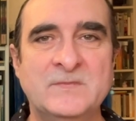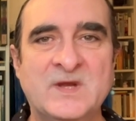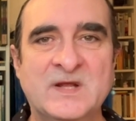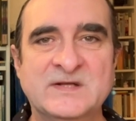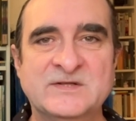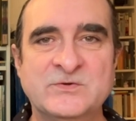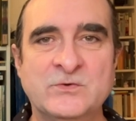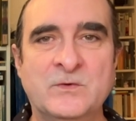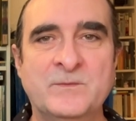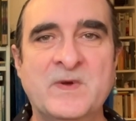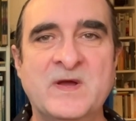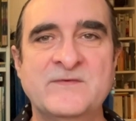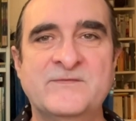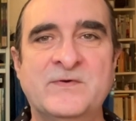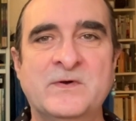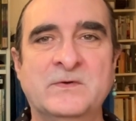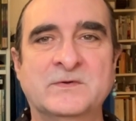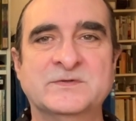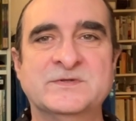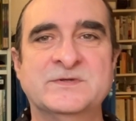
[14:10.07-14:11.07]
It's all my
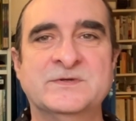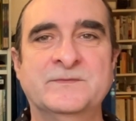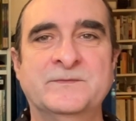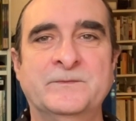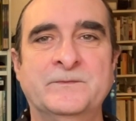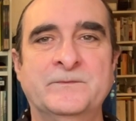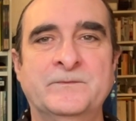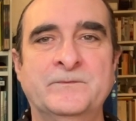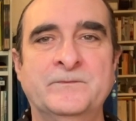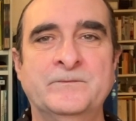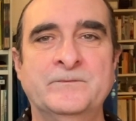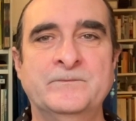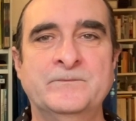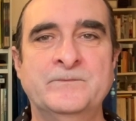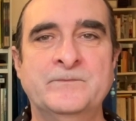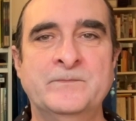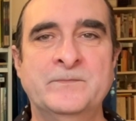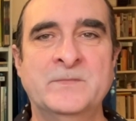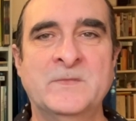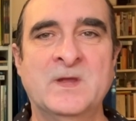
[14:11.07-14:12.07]
fault.
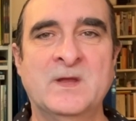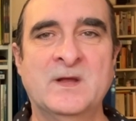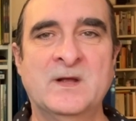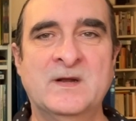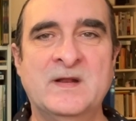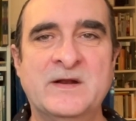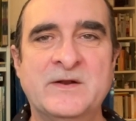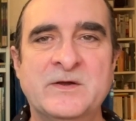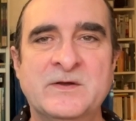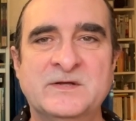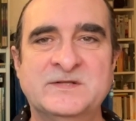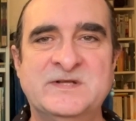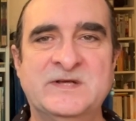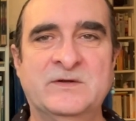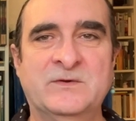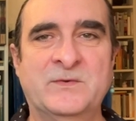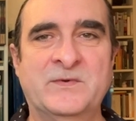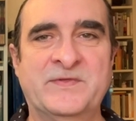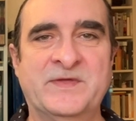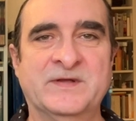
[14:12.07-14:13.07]
Let her
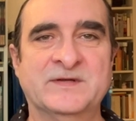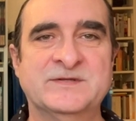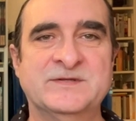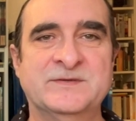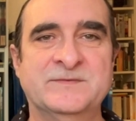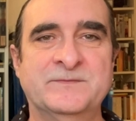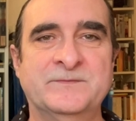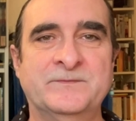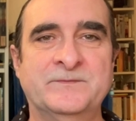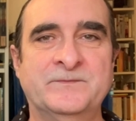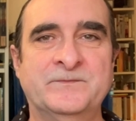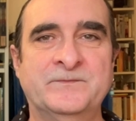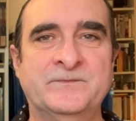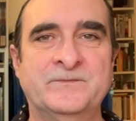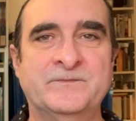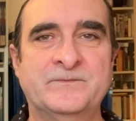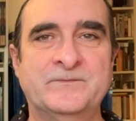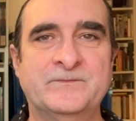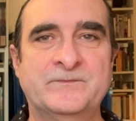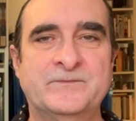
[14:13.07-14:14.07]
deal with it.
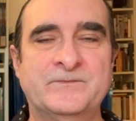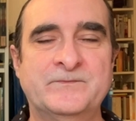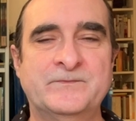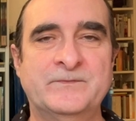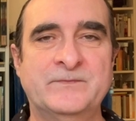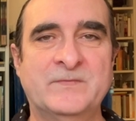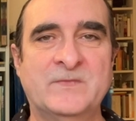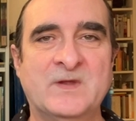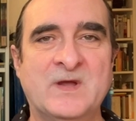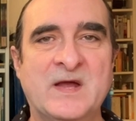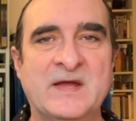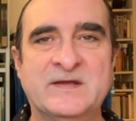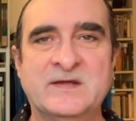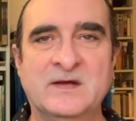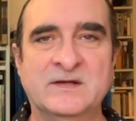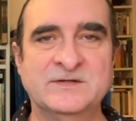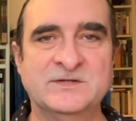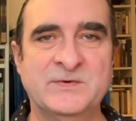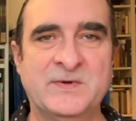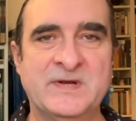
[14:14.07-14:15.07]
I
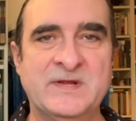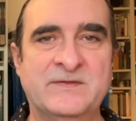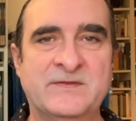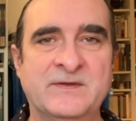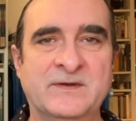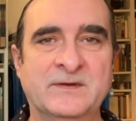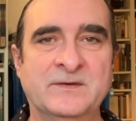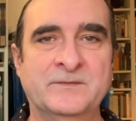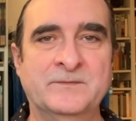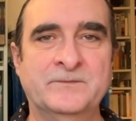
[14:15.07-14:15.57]
can't do anything.